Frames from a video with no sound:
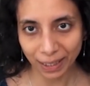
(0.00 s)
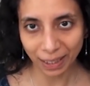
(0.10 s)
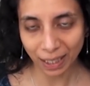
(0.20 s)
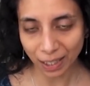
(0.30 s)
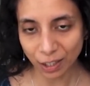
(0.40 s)
in
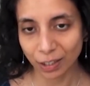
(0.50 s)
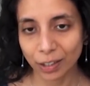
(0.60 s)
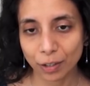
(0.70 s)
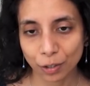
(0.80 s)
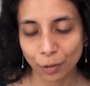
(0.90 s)
a
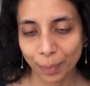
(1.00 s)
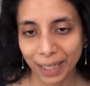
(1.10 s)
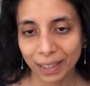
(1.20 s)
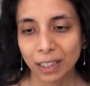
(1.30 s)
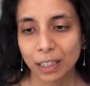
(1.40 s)
continuous
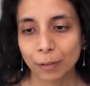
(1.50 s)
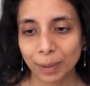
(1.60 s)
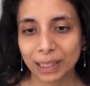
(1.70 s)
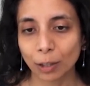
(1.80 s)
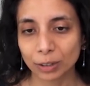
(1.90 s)
domain,
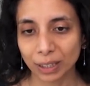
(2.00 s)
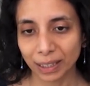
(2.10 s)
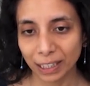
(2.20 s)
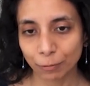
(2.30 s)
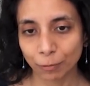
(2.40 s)
without the
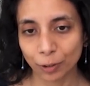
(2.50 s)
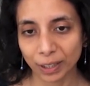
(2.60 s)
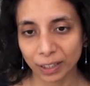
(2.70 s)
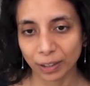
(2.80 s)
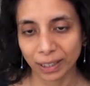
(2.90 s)
need for
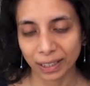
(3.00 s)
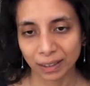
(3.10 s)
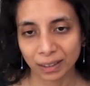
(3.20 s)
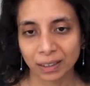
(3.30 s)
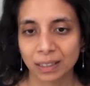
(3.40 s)
retraining.